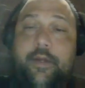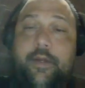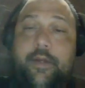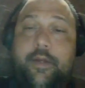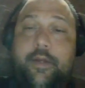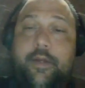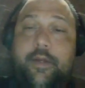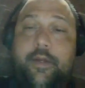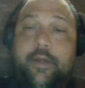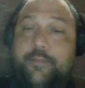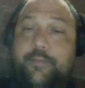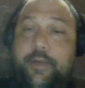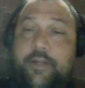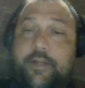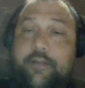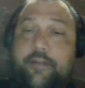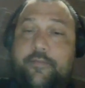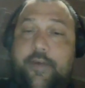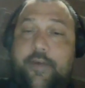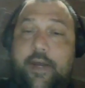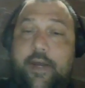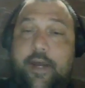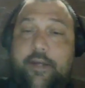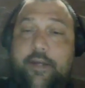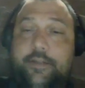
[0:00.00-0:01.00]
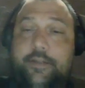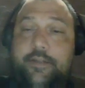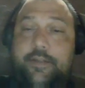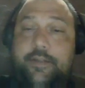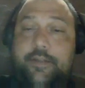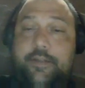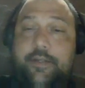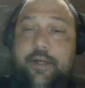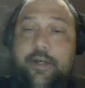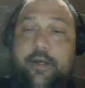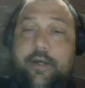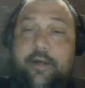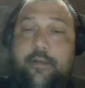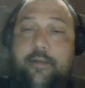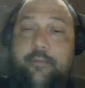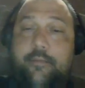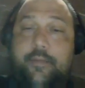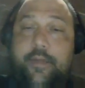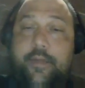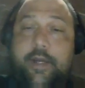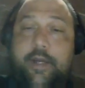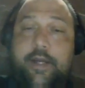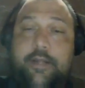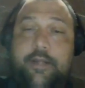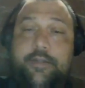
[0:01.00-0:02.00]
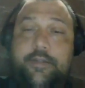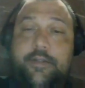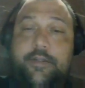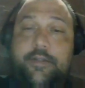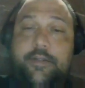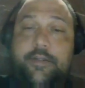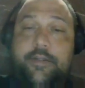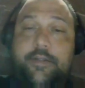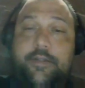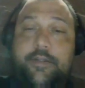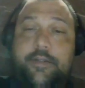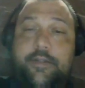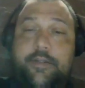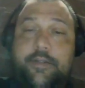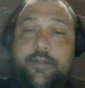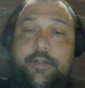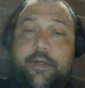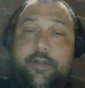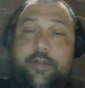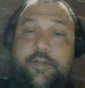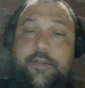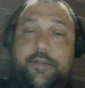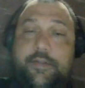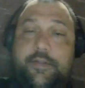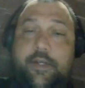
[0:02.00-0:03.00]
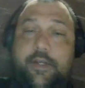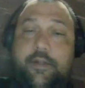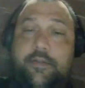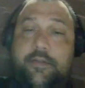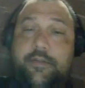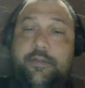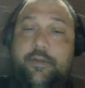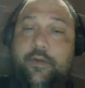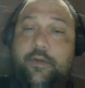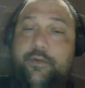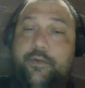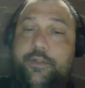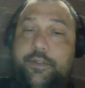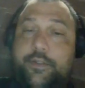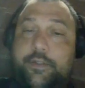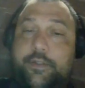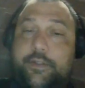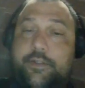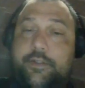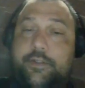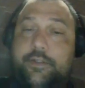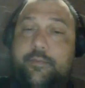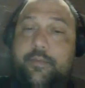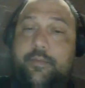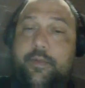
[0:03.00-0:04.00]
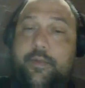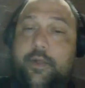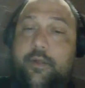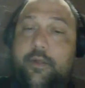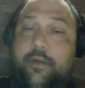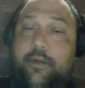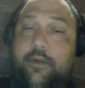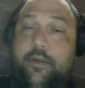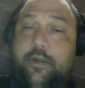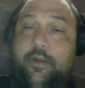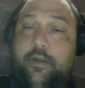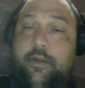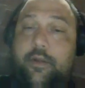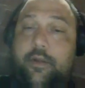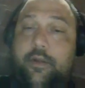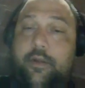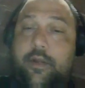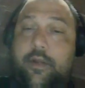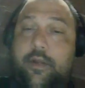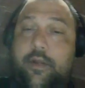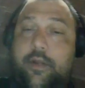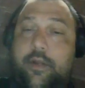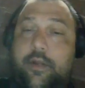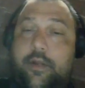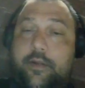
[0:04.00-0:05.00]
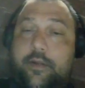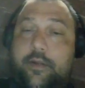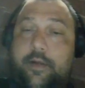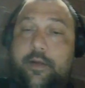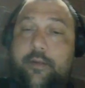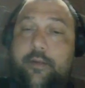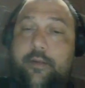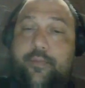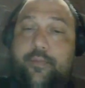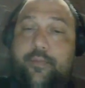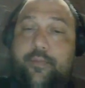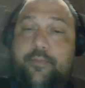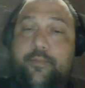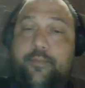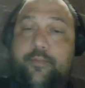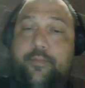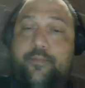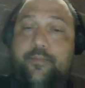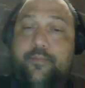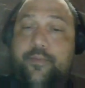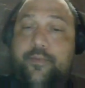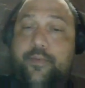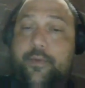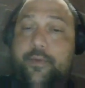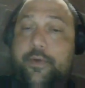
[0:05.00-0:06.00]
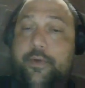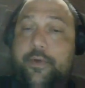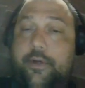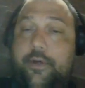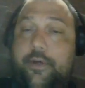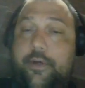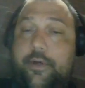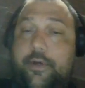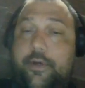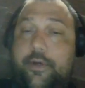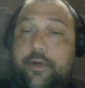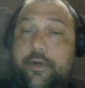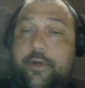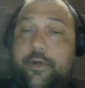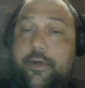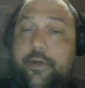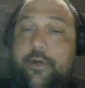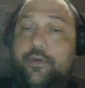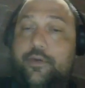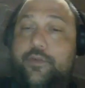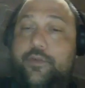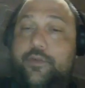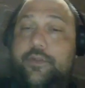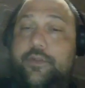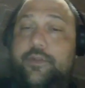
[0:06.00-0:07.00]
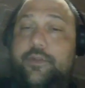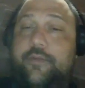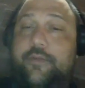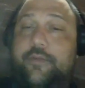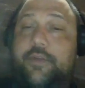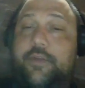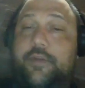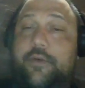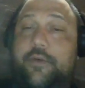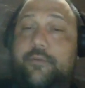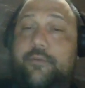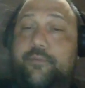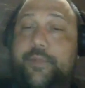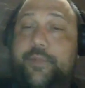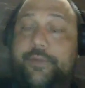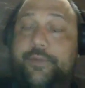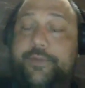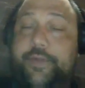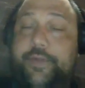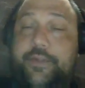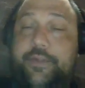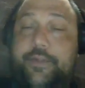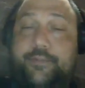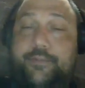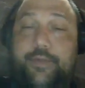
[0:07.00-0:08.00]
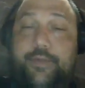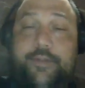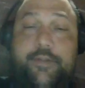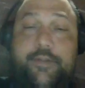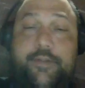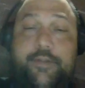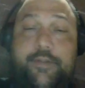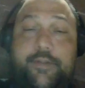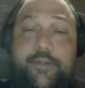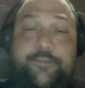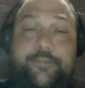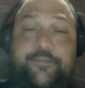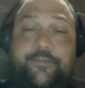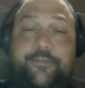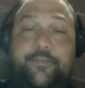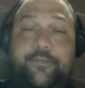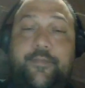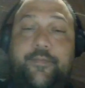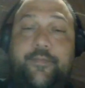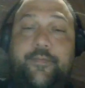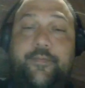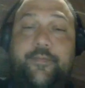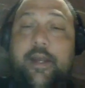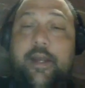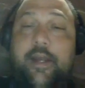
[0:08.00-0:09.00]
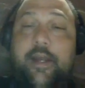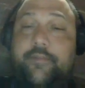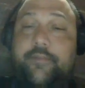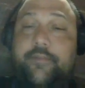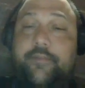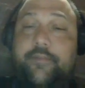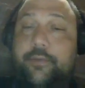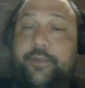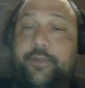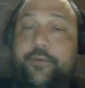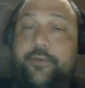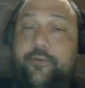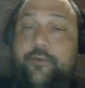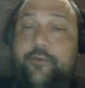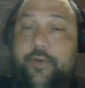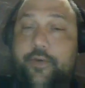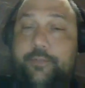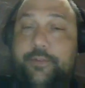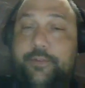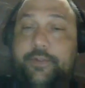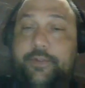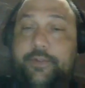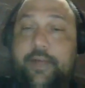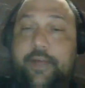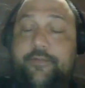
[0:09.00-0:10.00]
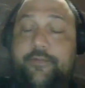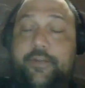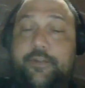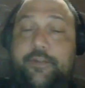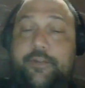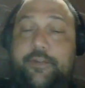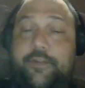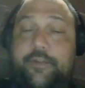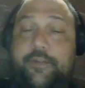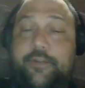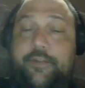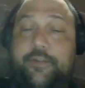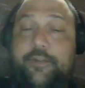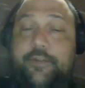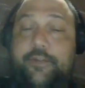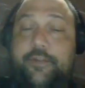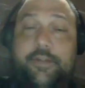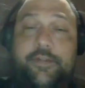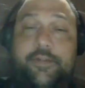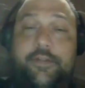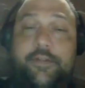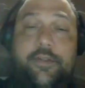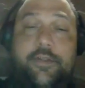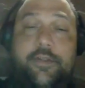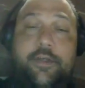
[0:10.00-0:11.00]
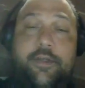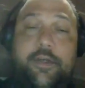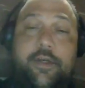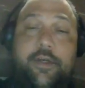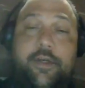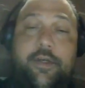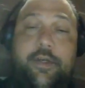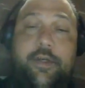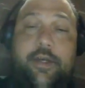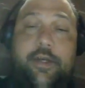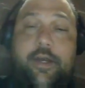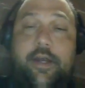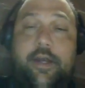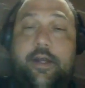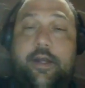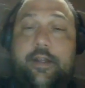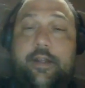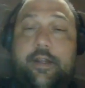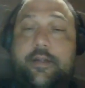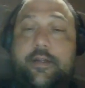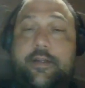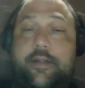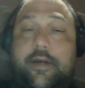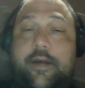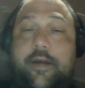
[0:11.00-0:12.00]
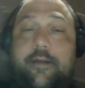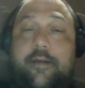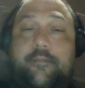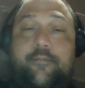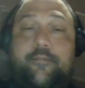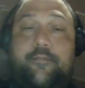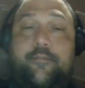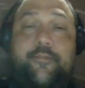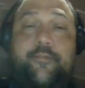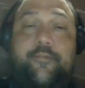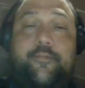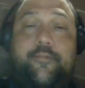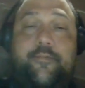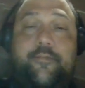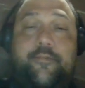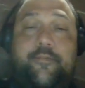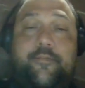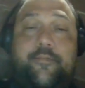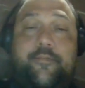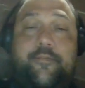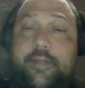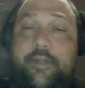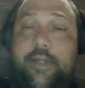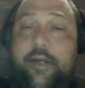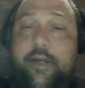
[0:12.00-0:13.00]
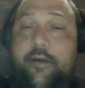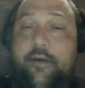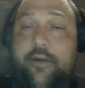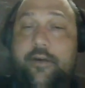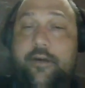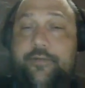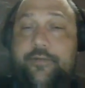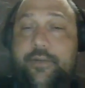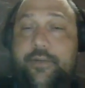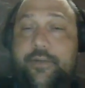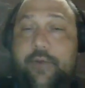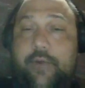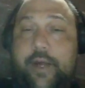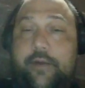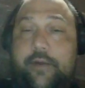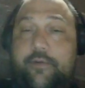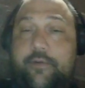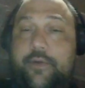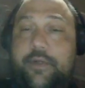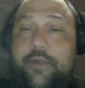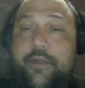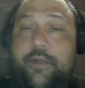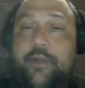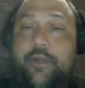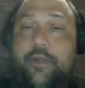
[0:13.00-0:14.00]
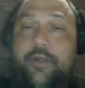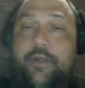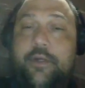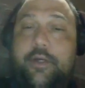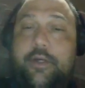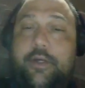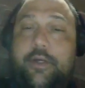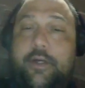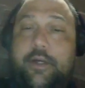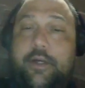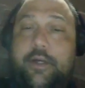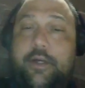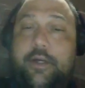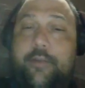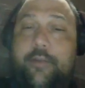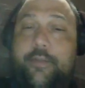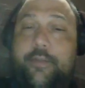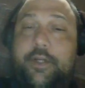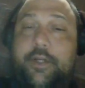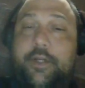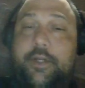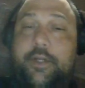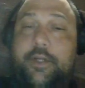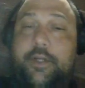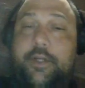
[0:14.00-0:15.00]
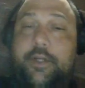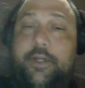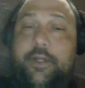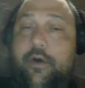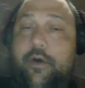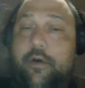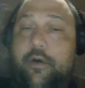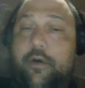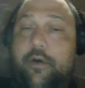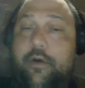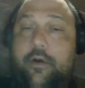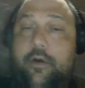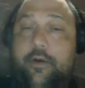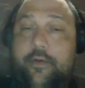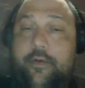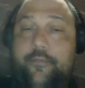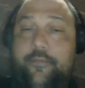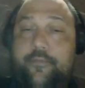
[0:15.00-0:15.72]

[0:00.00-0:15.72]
despite the fact that state socialism and institutions built on this principle have doubled or tripled life expectancies, and most of the narratives around communism are